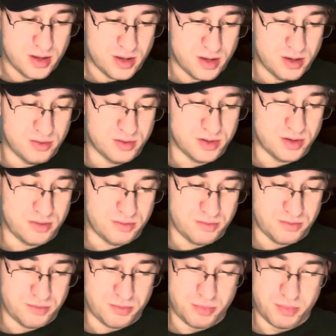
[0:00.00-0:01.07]
He was a
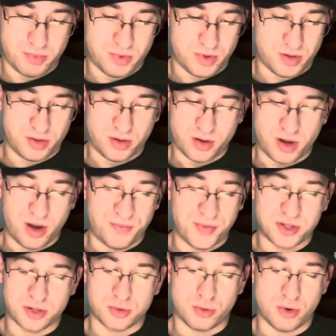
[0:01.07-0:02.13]

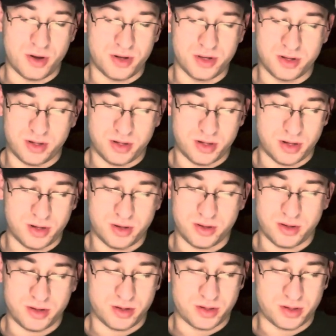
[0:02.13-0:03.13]
offensive quality co-